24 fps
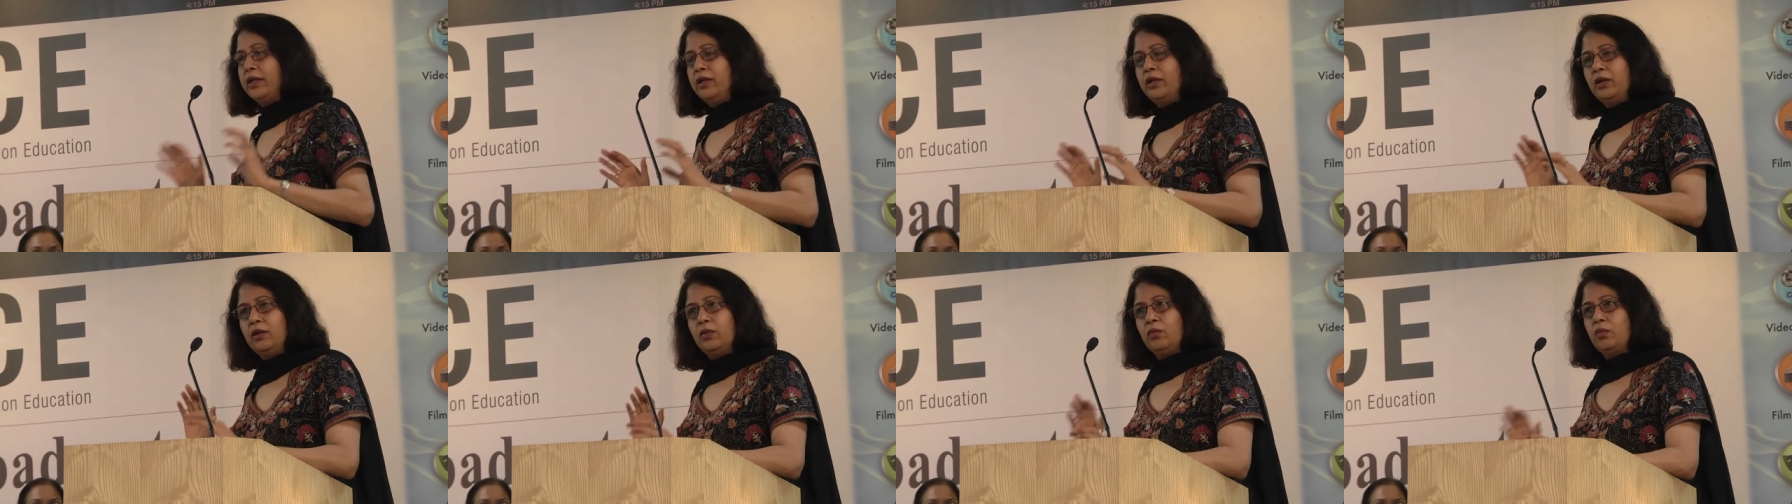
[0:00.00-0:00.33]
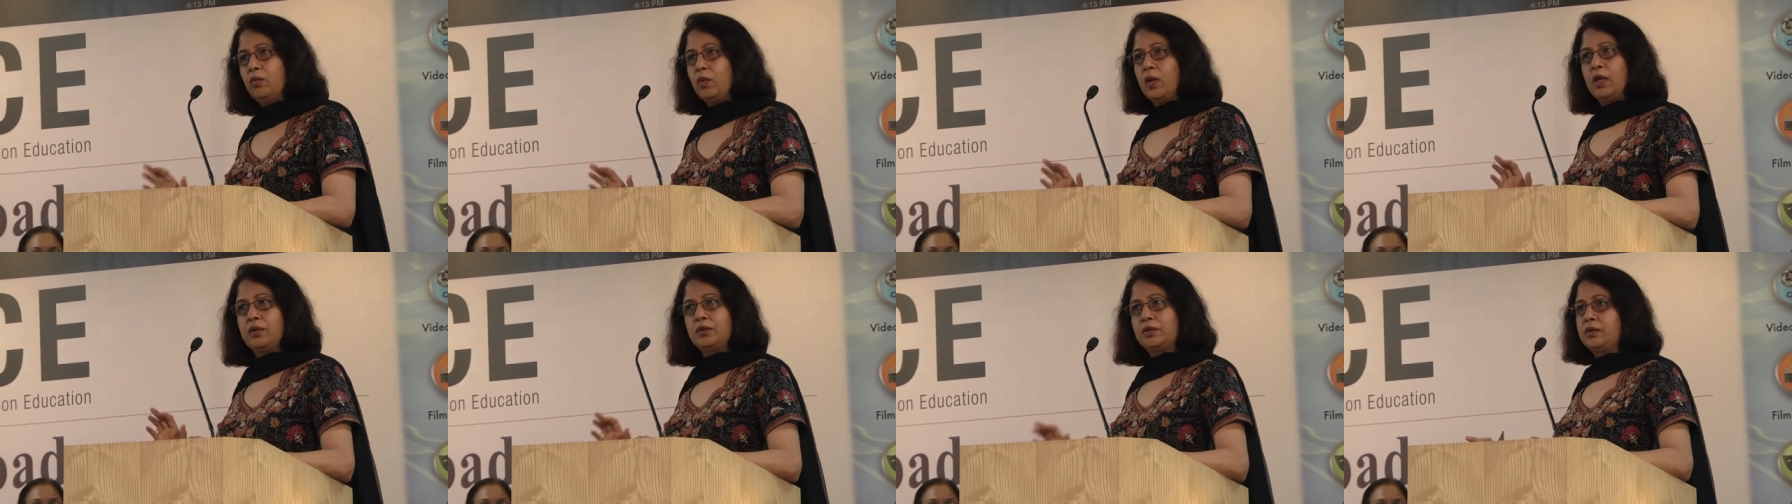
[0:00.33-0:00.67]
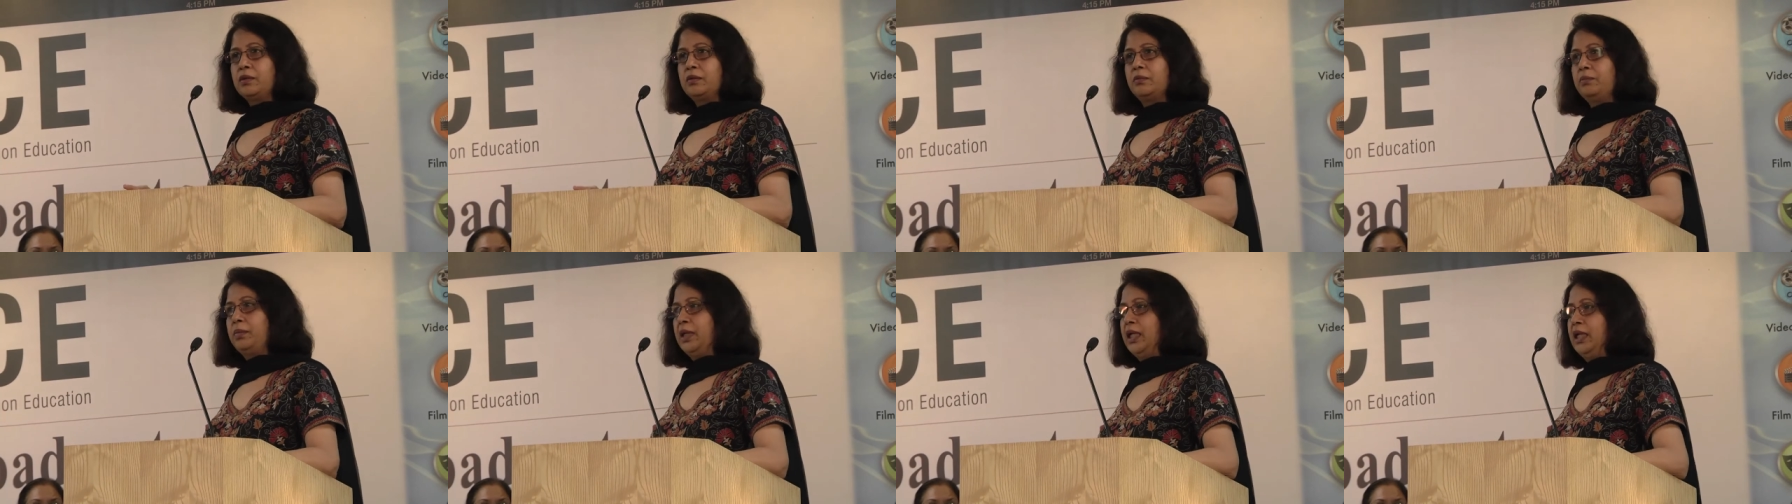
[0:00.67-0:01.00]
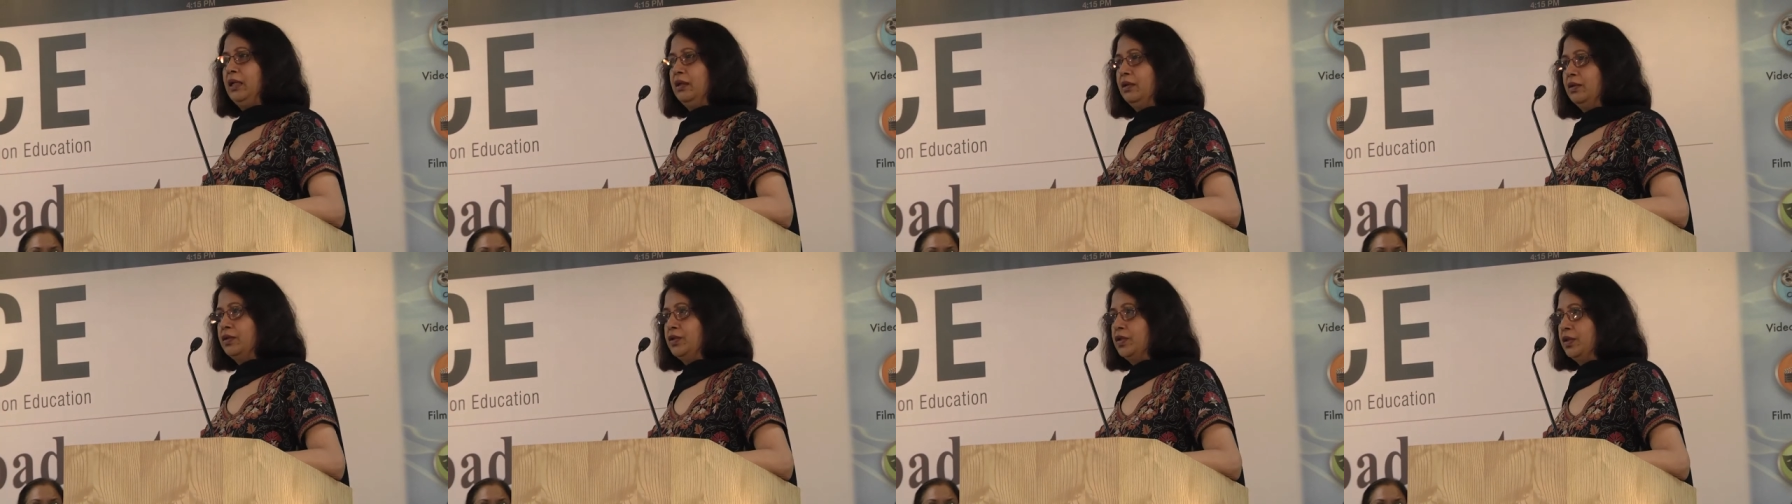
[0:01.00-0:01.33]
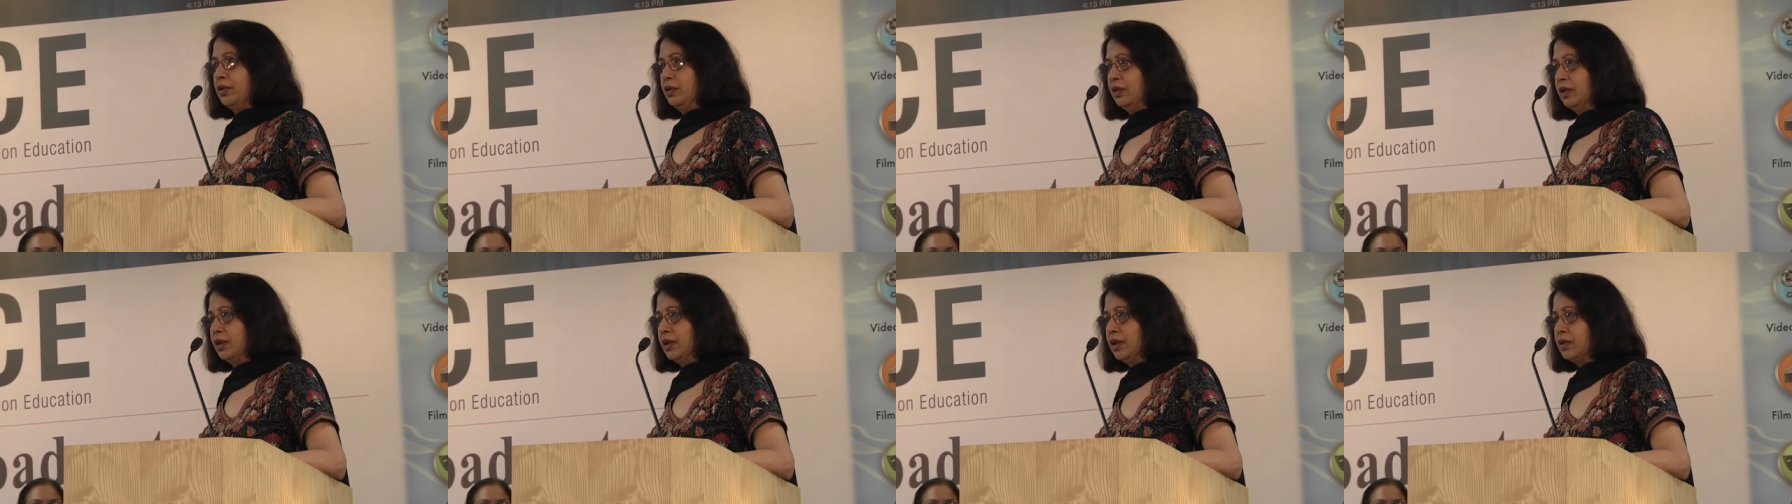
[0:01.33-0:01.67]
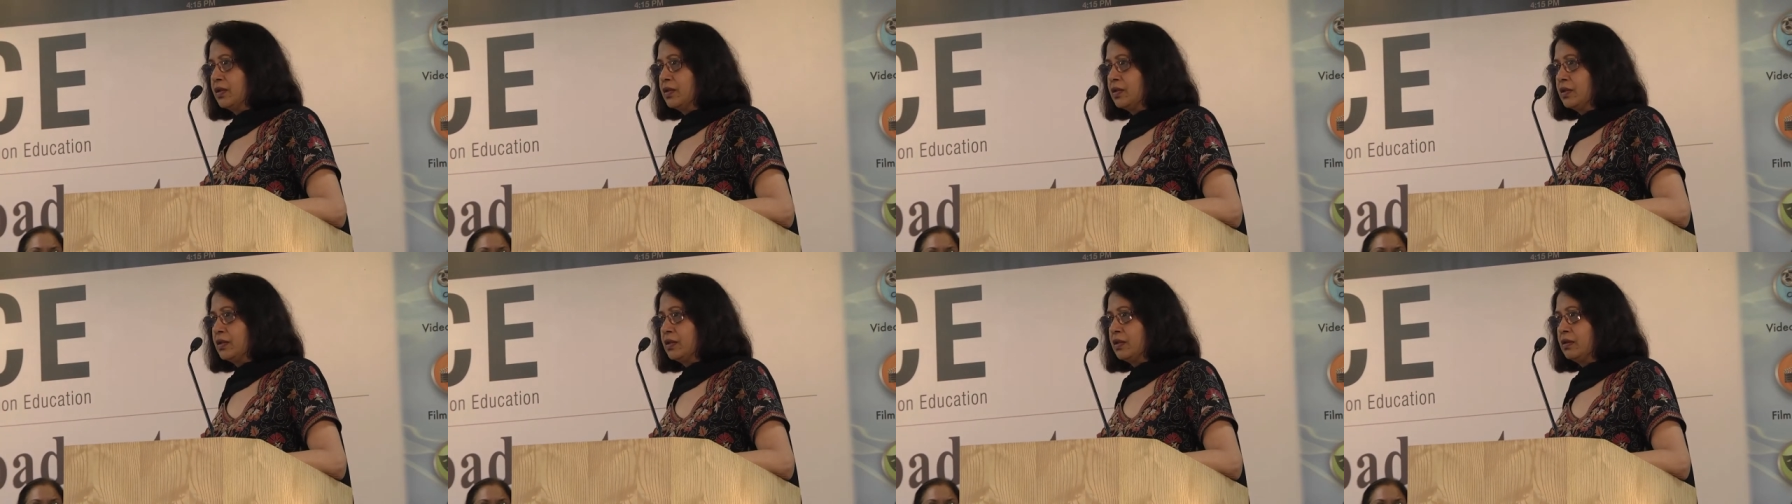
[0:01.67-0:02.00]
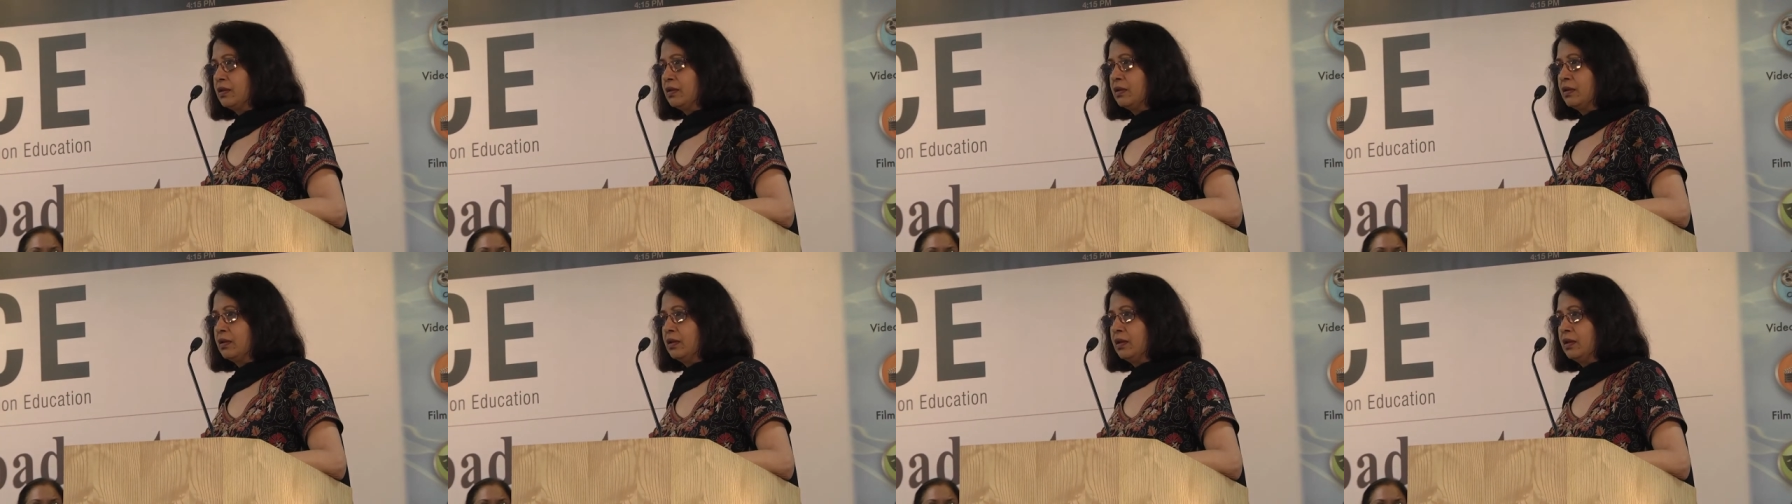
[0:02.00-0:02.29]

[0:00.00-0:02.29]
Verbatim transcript: do you want to be a journalist?